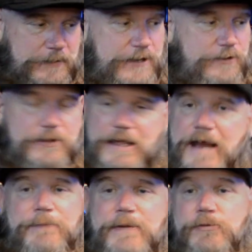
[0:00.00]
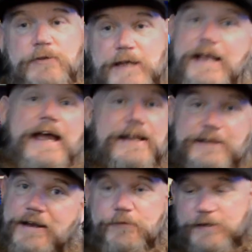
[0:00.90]
I know a lot of people ain't got
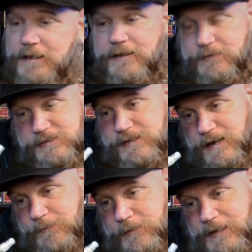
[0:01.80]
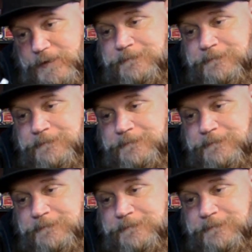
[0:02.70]
that ridiculous kind of money.